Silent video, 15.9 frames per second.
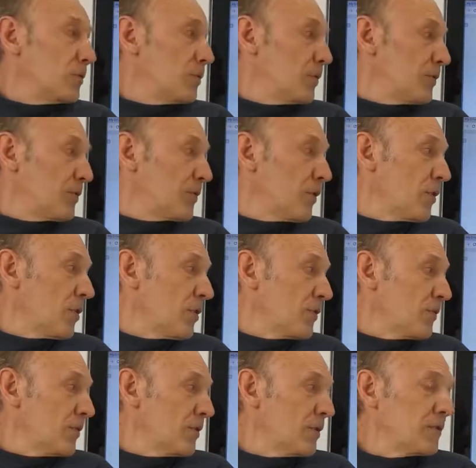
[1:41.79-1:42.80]
We
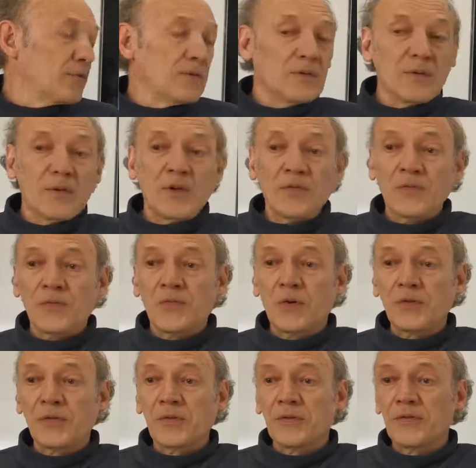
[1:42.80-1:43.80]
saw that if
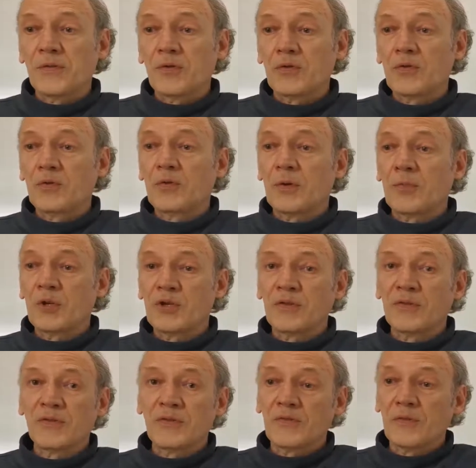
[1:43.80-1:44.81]
fossil CO2
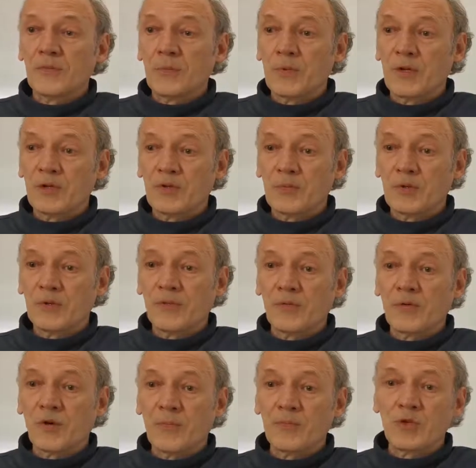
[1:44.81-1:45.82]
emissions were to be
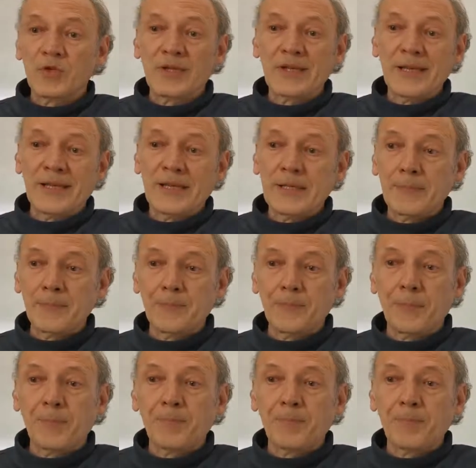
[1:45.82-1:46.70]
stopped today,